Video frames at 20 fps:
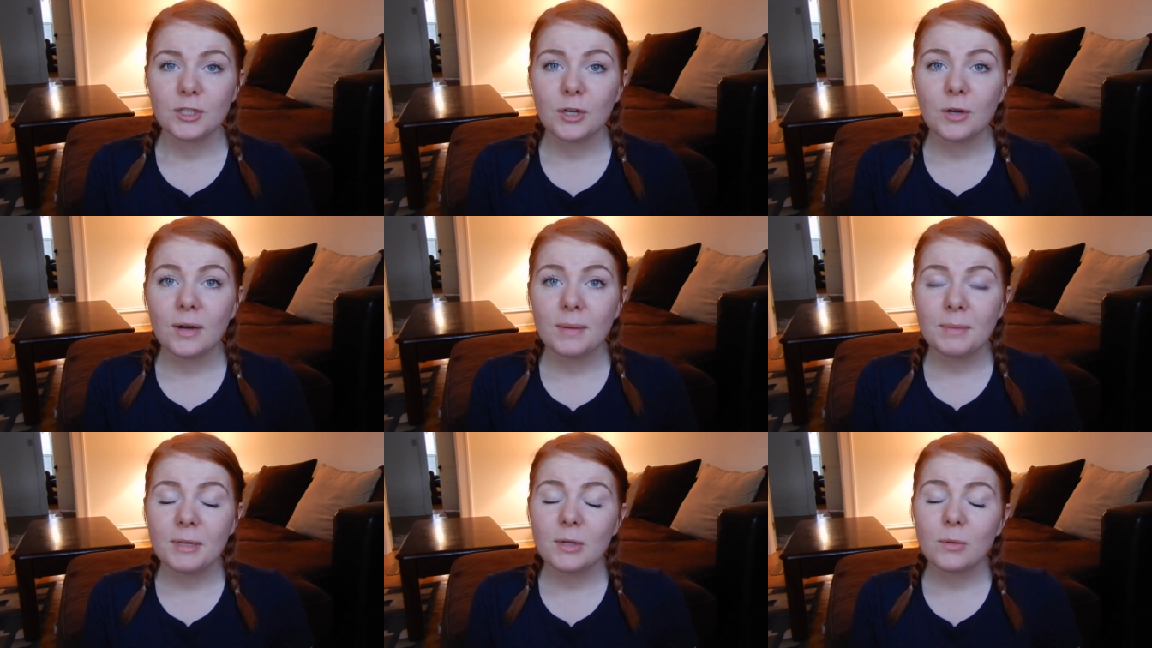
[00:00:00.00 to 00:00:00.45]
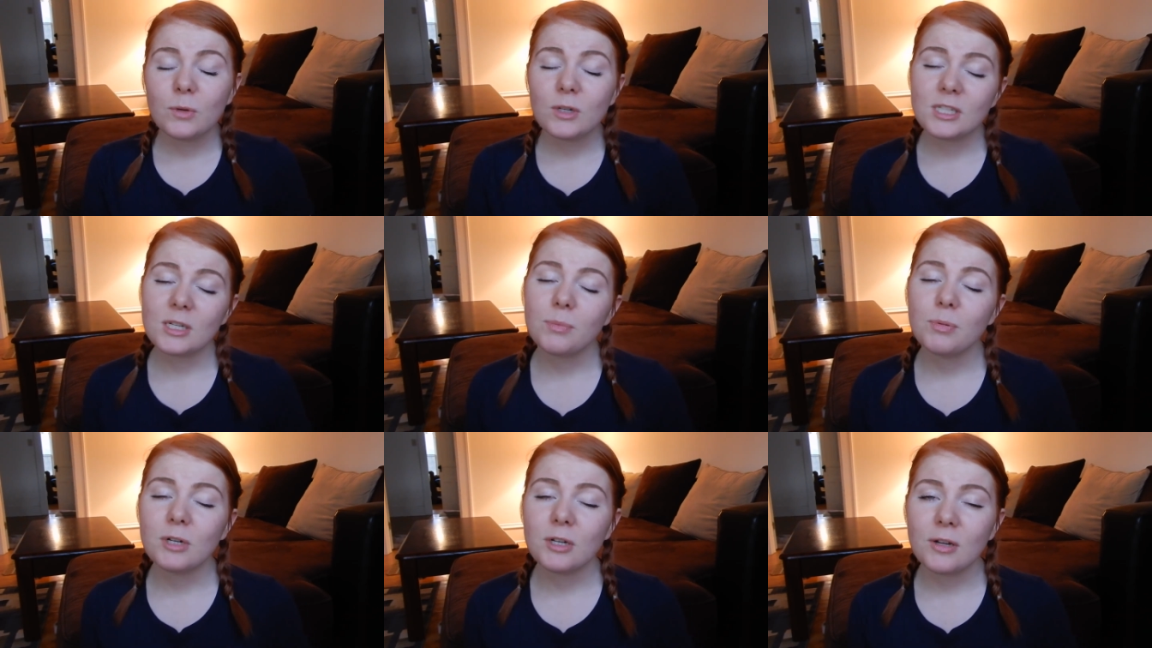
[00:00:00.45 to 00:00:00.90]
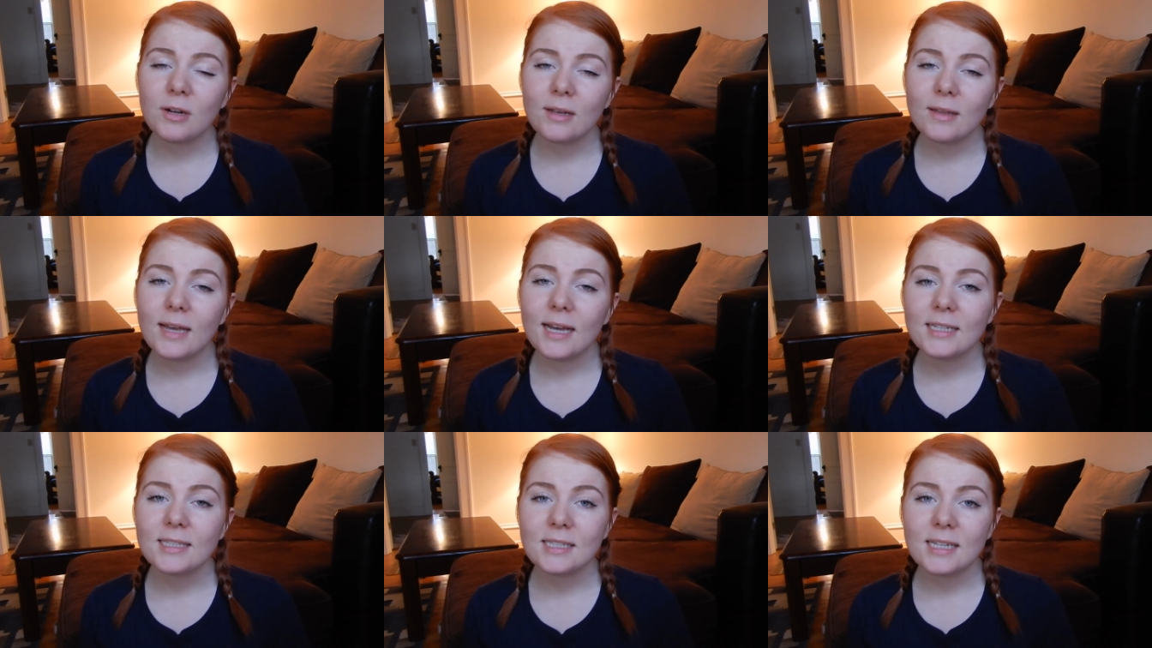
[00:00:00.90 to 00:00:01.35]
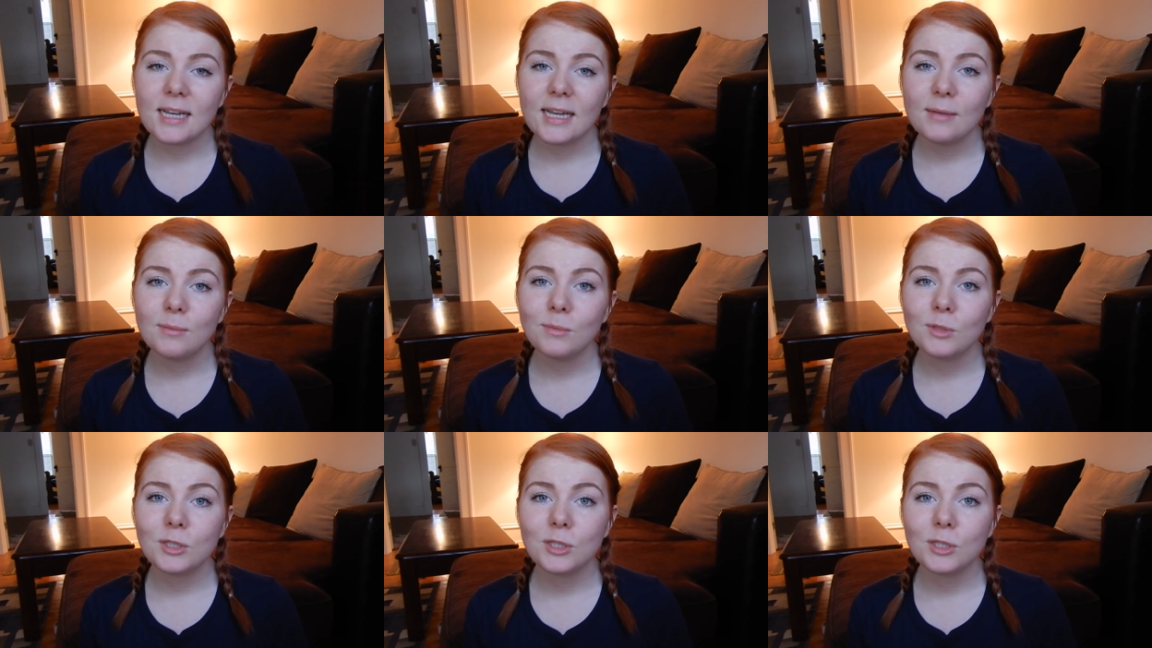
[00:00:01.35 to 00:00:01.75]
So I mean, it worked out pretty great last time,